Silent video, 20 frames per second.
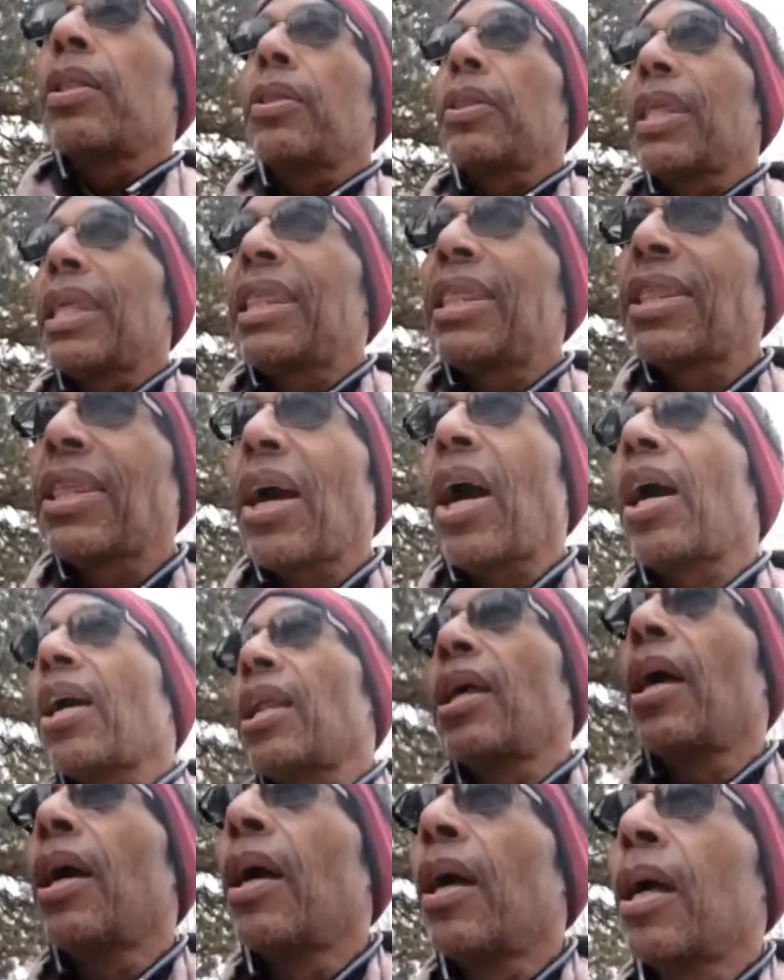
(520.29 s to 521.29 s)
the
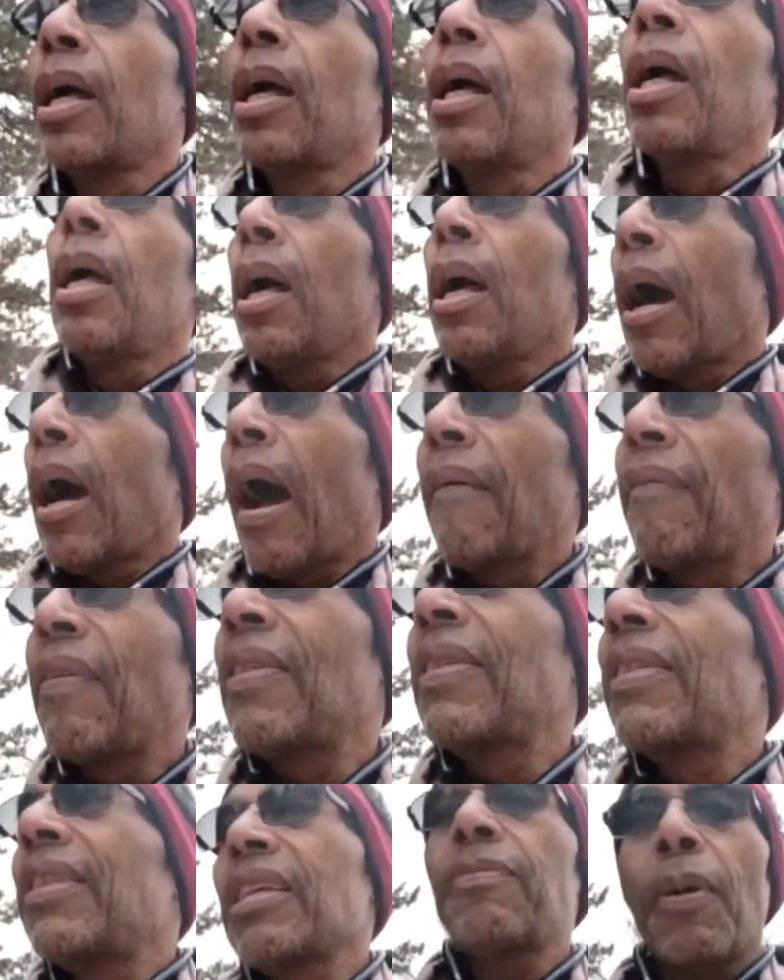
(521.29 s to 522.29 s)
thought
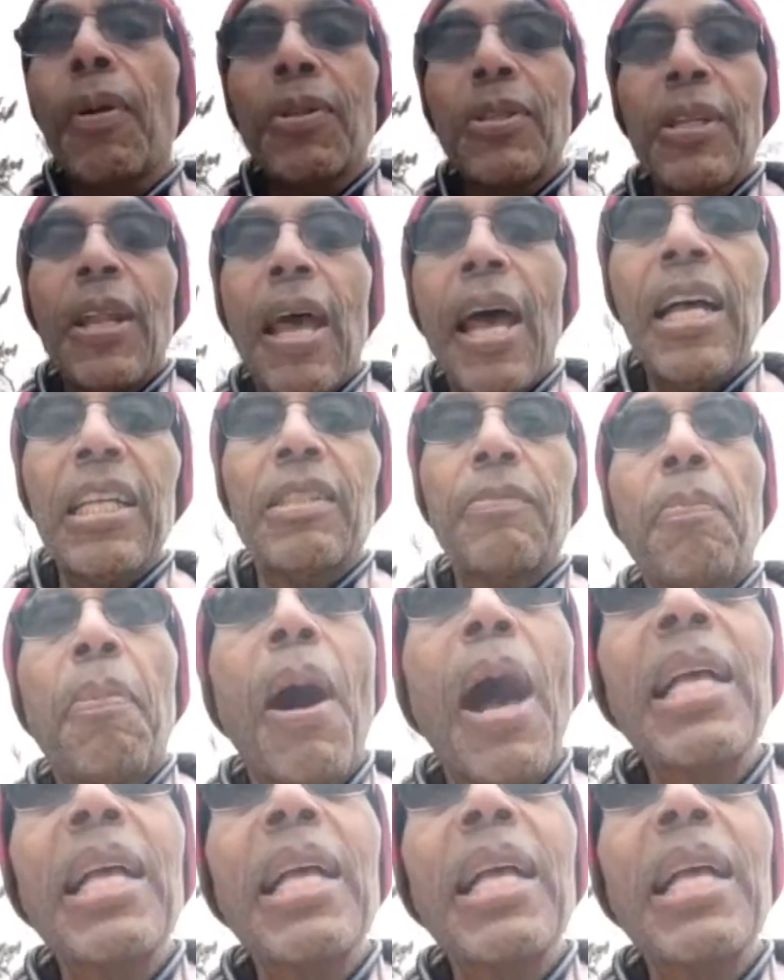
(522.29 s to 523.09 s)
that this person has